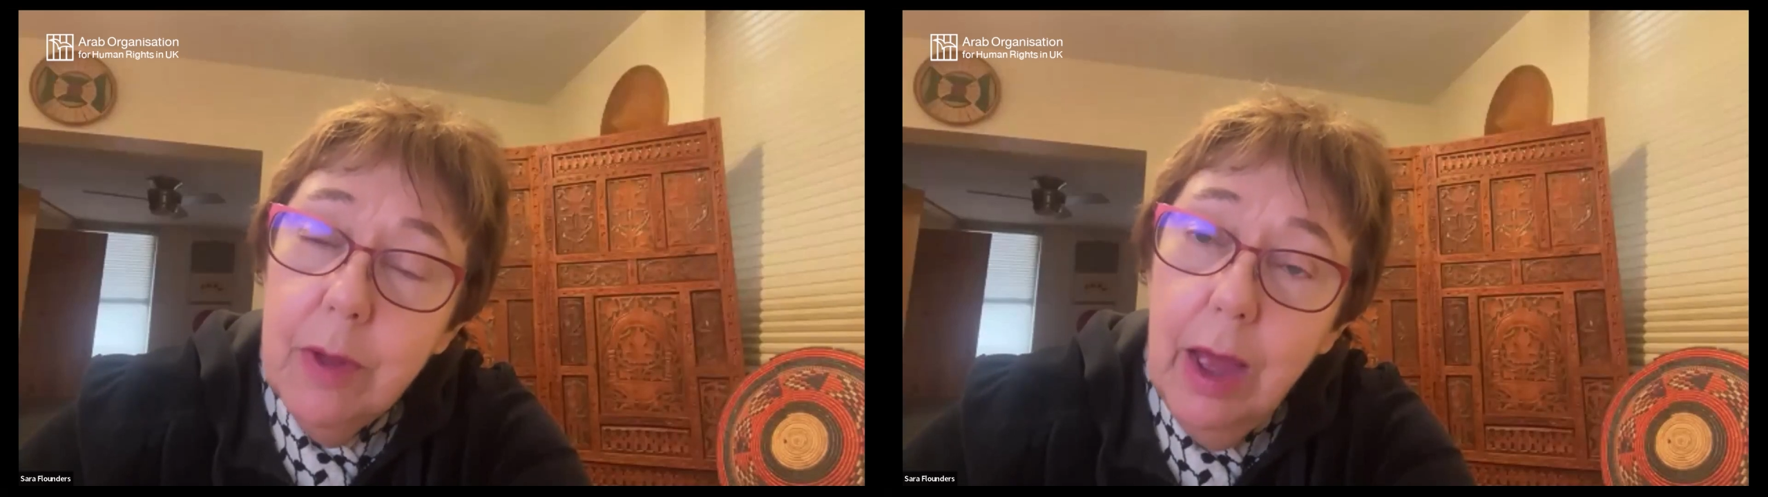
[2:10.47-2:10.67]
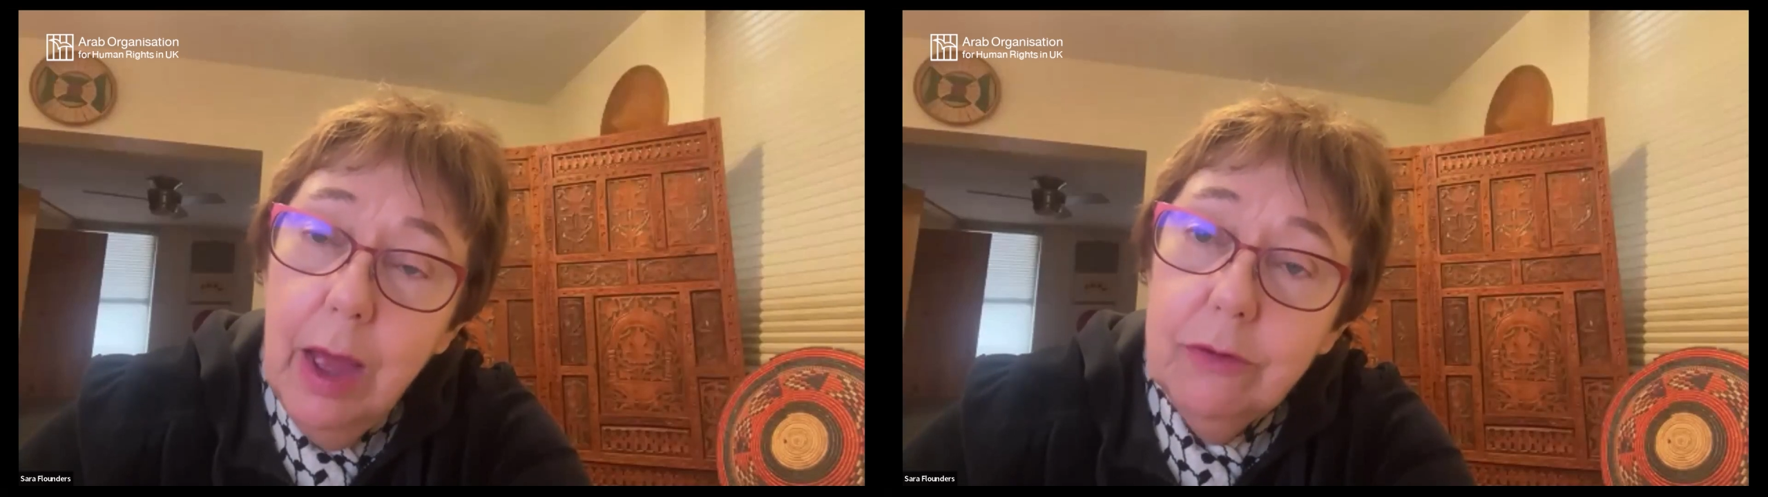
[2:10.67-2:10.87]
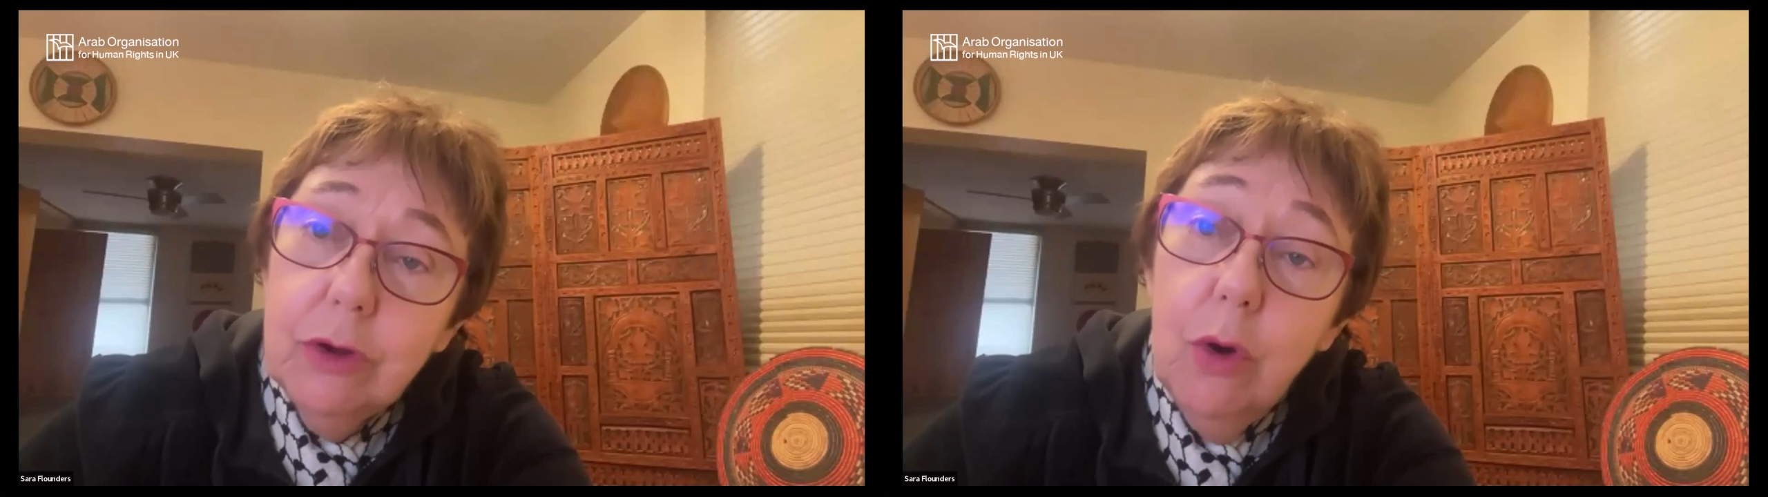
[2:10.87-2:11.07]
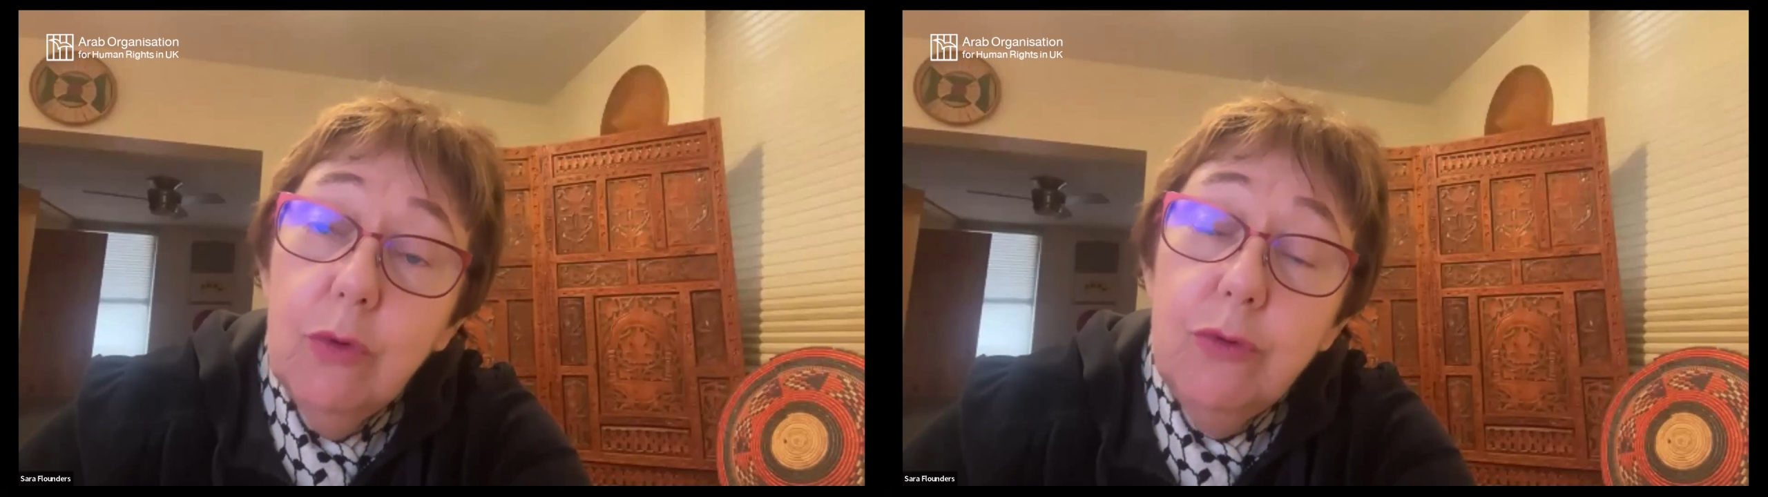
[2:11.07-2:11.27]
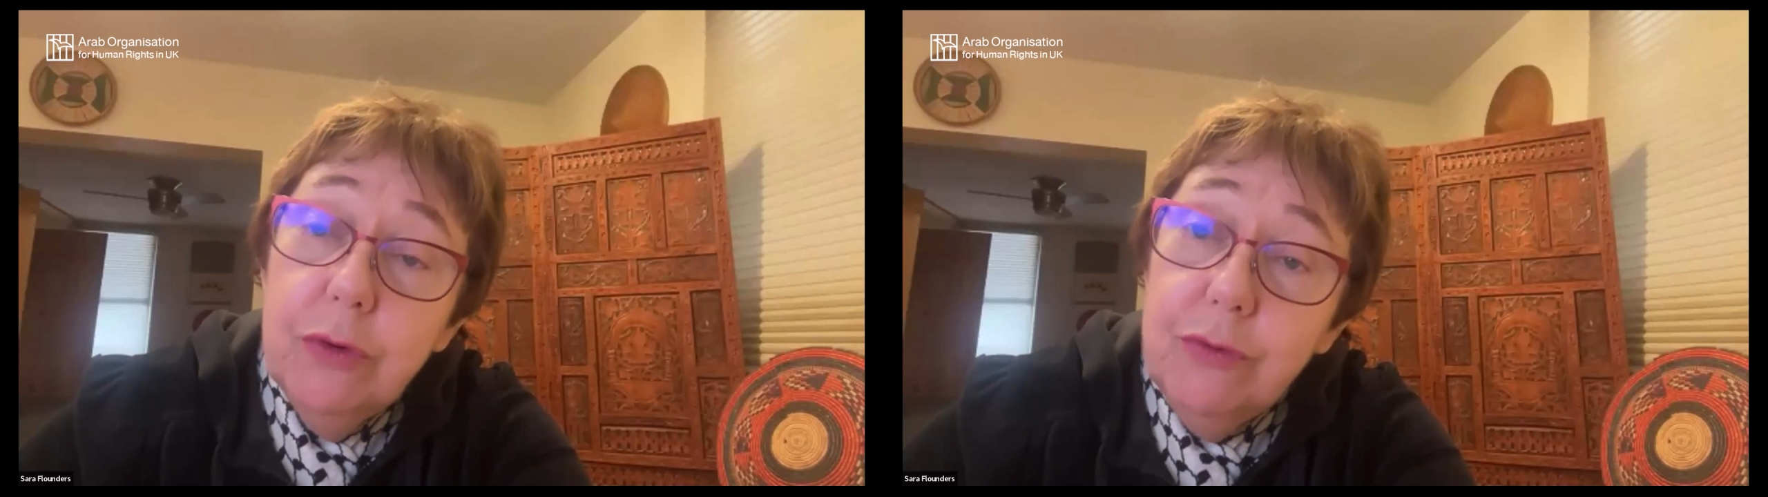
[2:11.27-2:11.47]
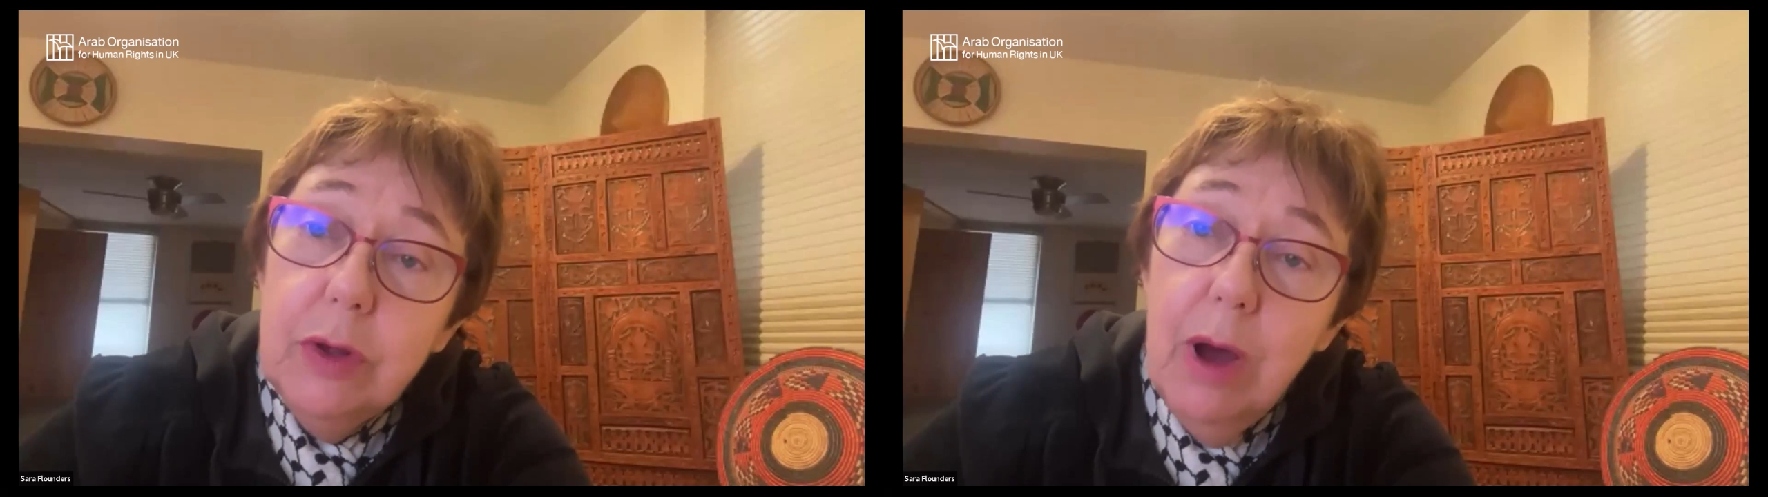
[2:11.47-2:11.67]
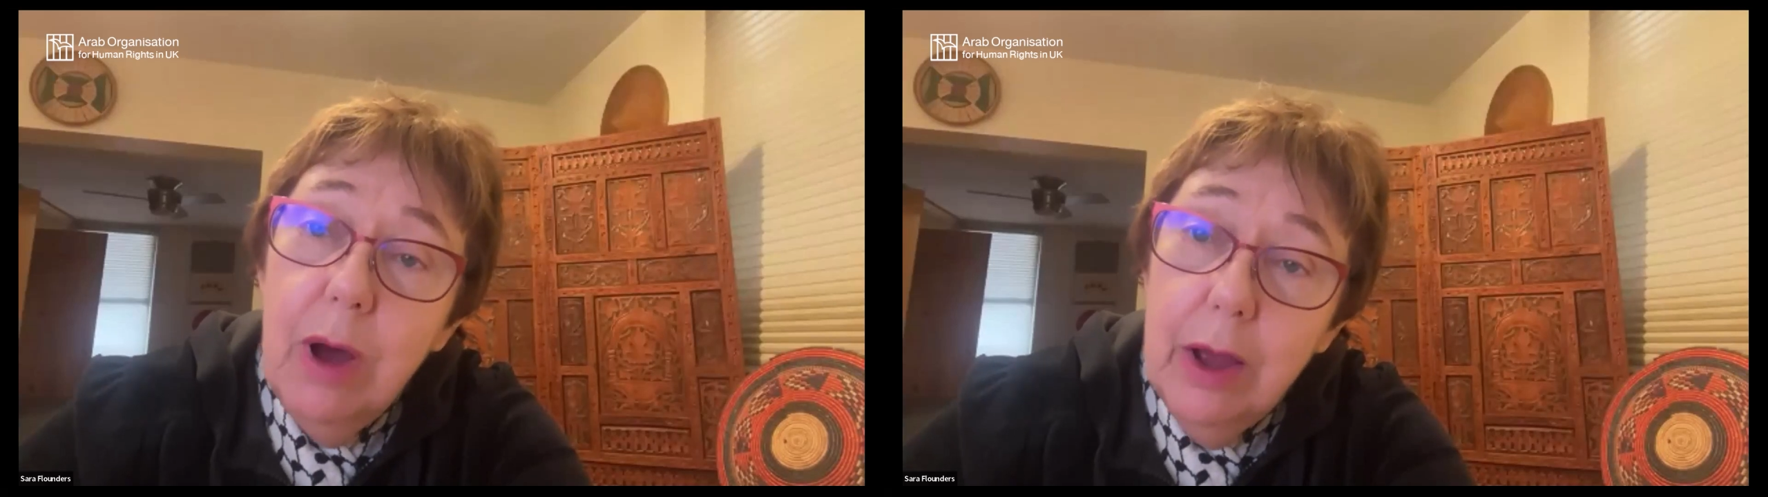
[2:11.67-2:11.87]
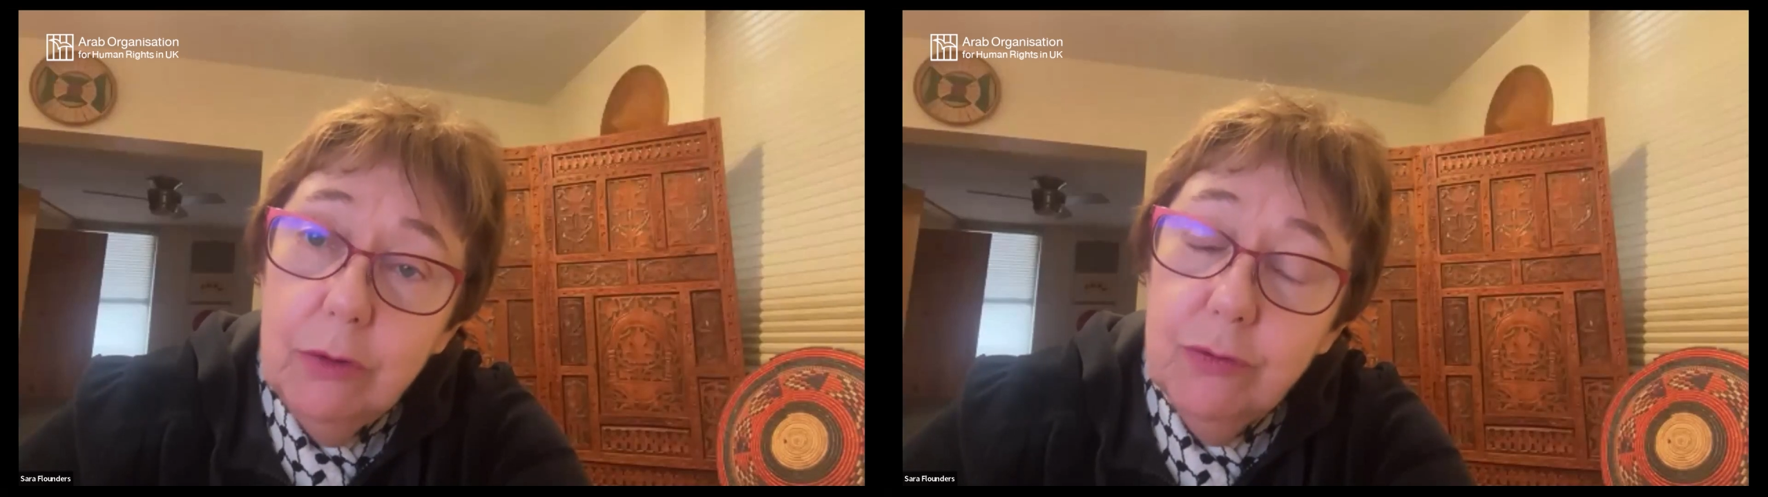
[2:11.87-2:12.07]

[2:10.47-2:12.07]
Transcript: has to go 50 miles